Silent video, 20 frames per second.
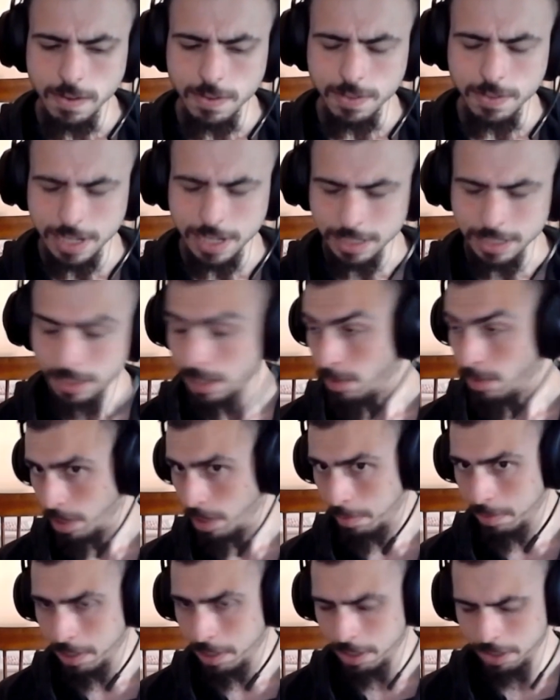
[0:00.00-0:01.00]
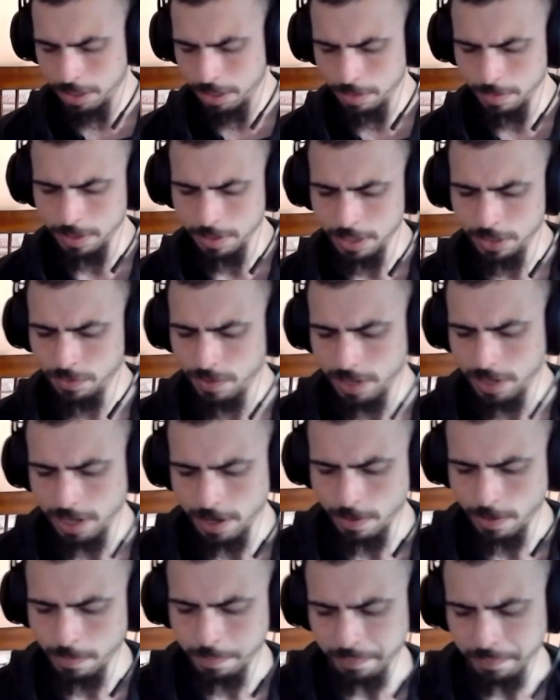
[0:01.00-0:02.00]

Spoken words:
That's not what I'm going to do in this video.